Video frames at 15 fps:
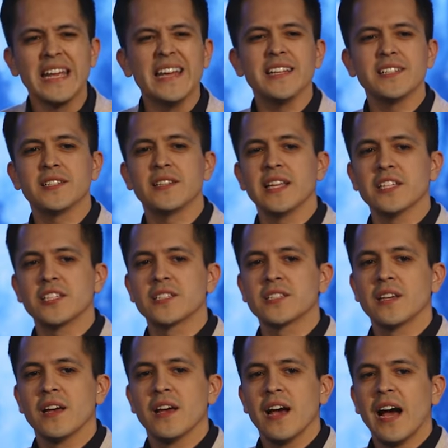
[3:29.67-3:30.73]
is
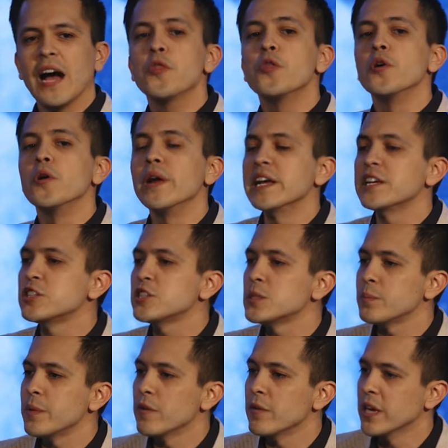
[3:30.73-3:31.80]
this other
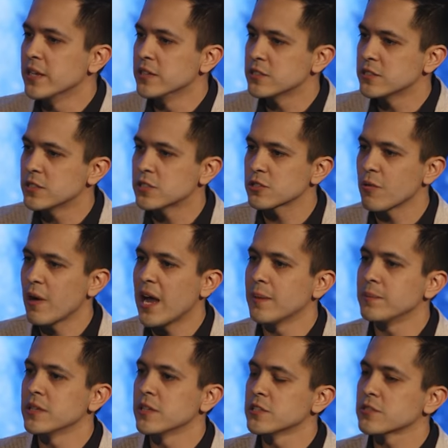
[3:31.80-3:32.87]
experience
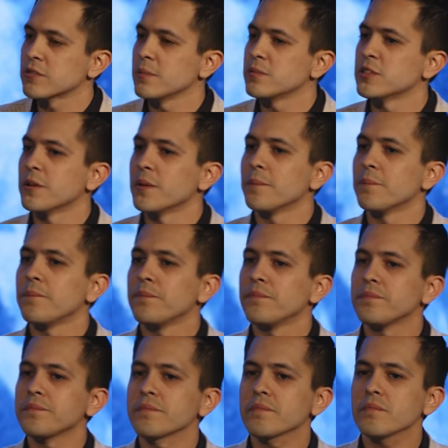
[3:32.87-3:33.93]
described in the scripture?
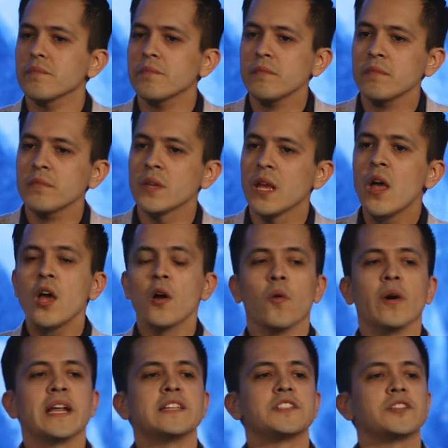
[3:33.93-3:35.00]

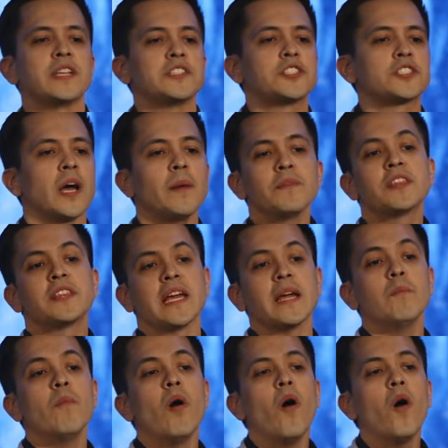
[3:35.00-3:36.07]
What is this something
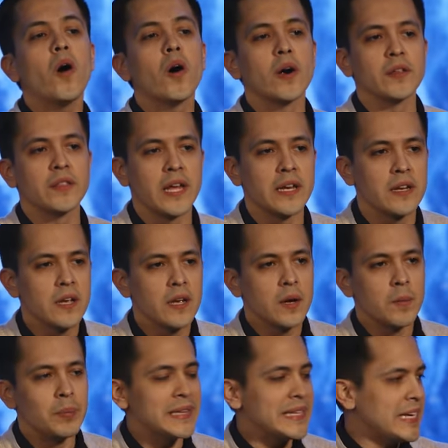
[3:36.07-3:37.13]
more
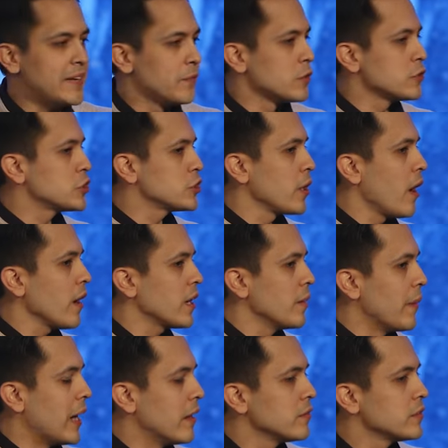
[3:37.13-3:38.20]
that believers talk
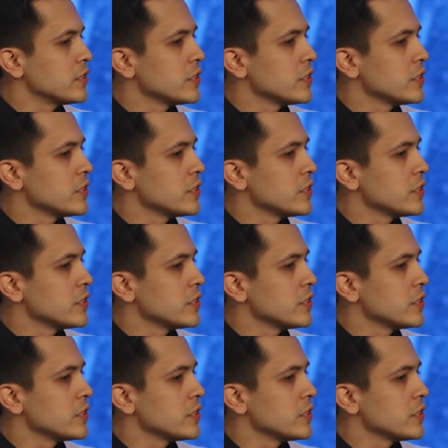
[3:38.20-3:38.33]
about?